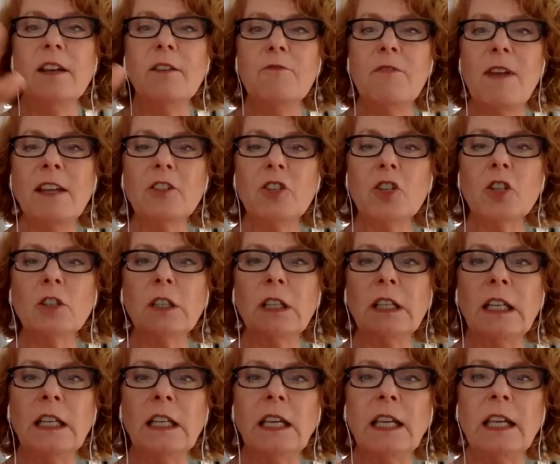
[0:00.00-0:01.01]

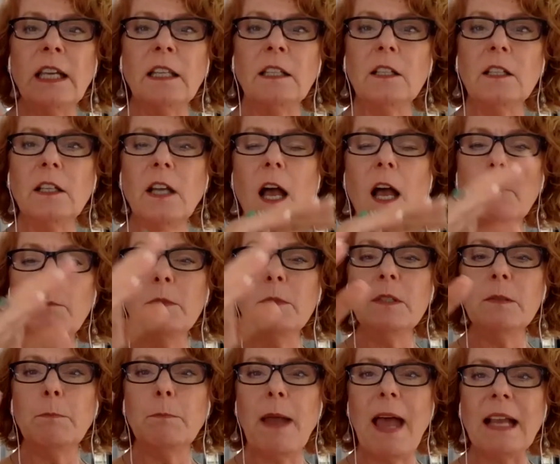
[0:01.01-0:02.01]
eventually it comes
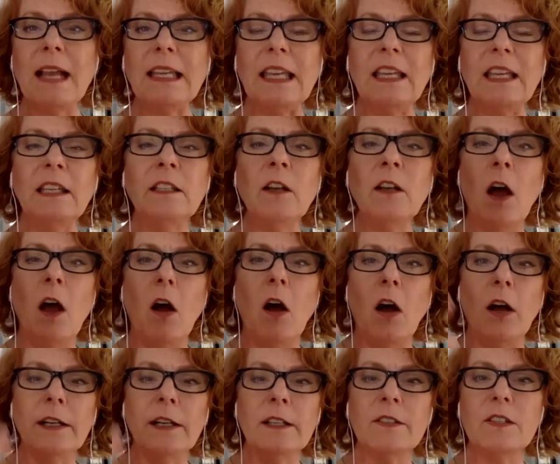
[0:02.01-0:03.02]
back in
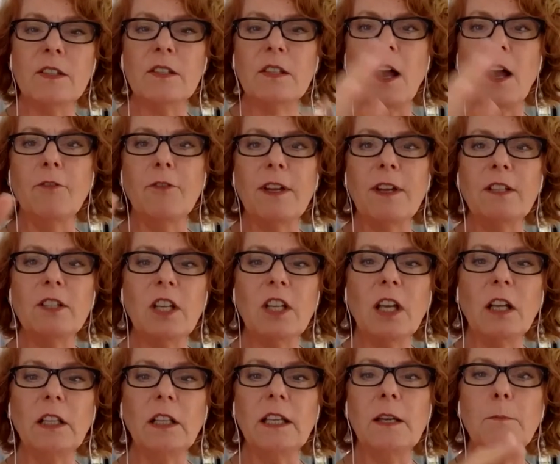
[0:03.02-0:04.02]
on itself
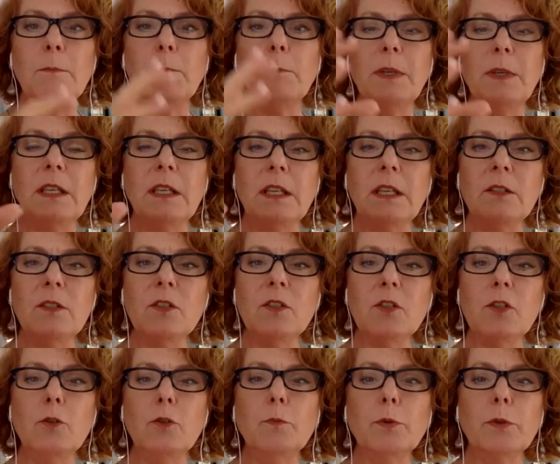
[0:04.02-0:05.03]
until it begins
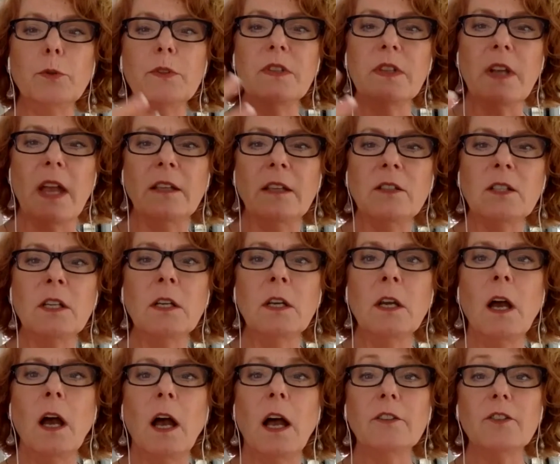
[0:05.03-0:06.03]
to present
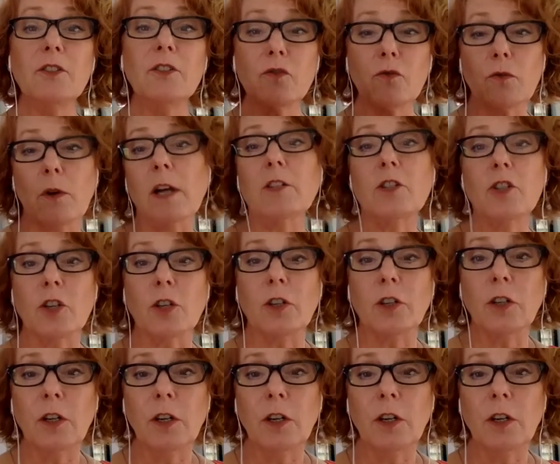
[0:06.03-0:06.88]
a structure.